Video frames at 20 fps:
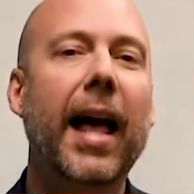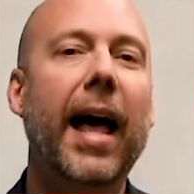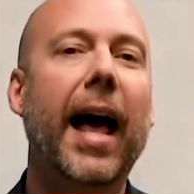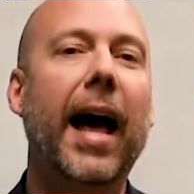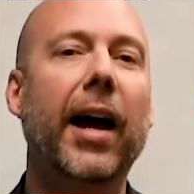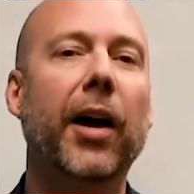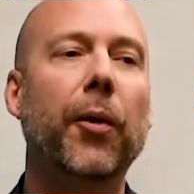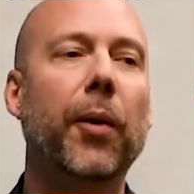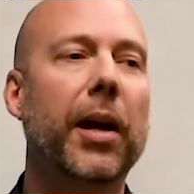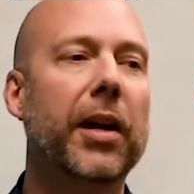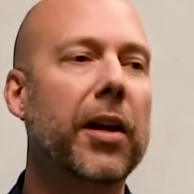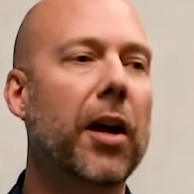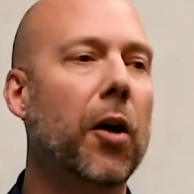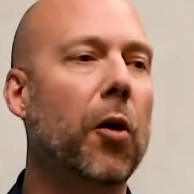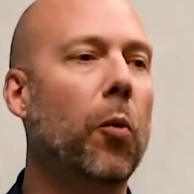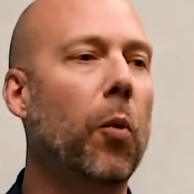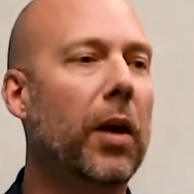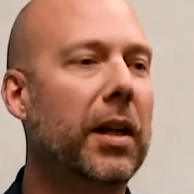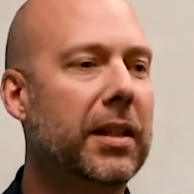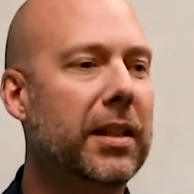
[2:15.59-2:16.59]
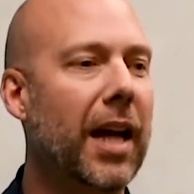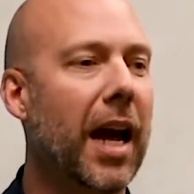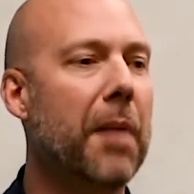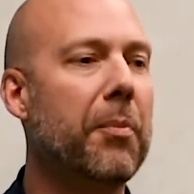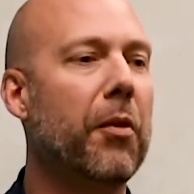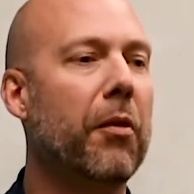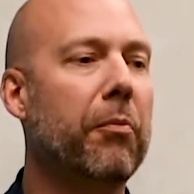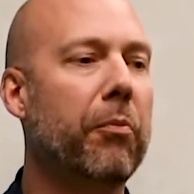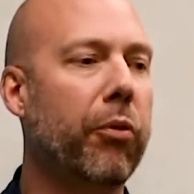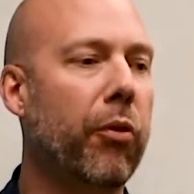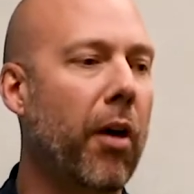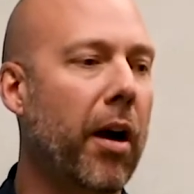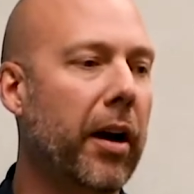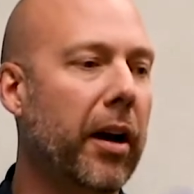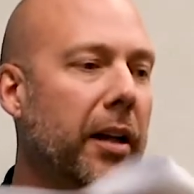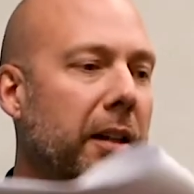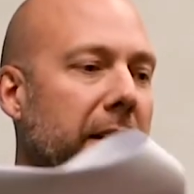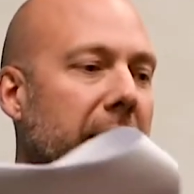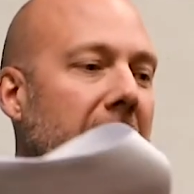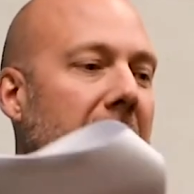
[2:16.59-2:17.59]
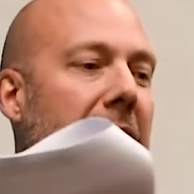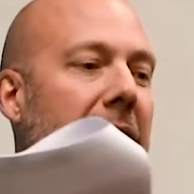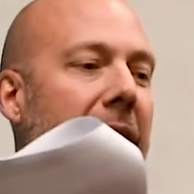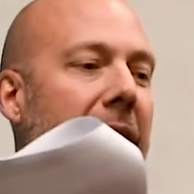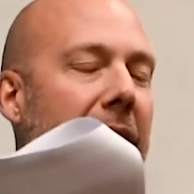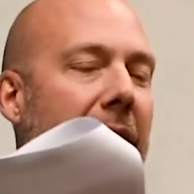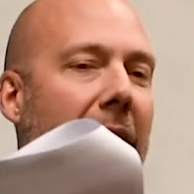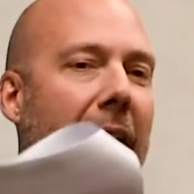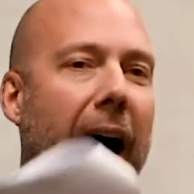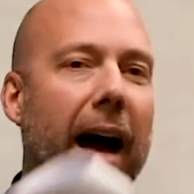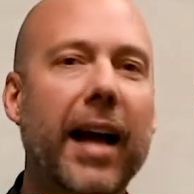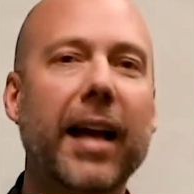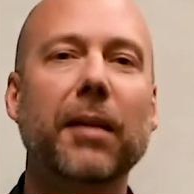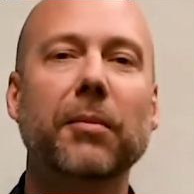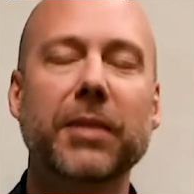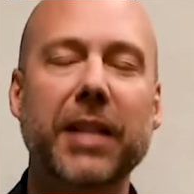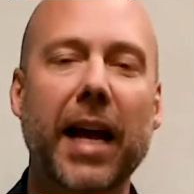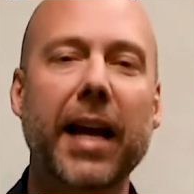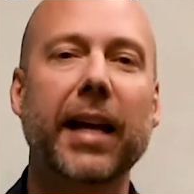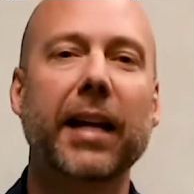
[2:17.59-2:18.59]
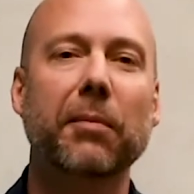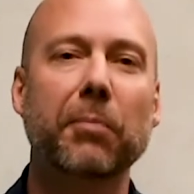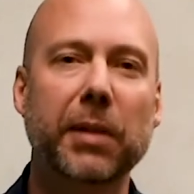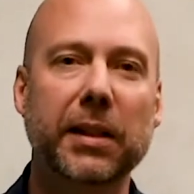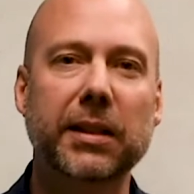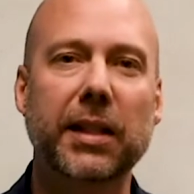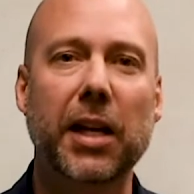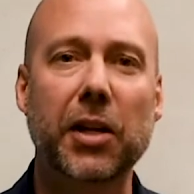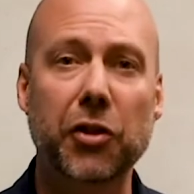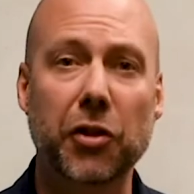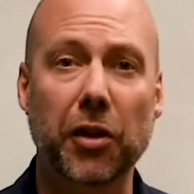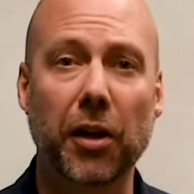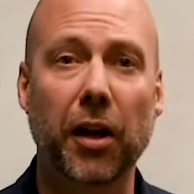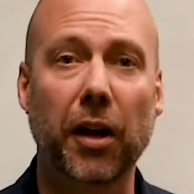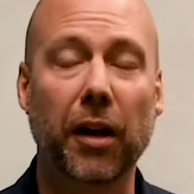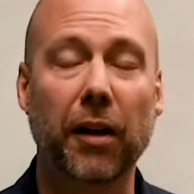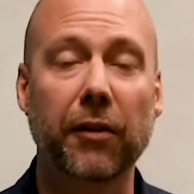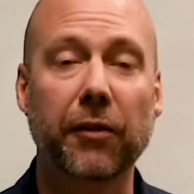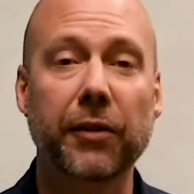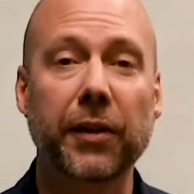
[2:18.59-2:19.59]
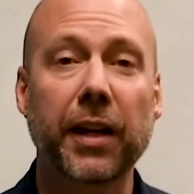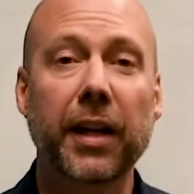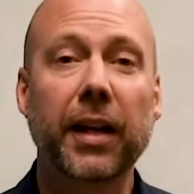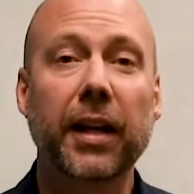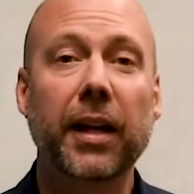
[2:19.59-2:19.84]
How do I know what type of product I am taking possession of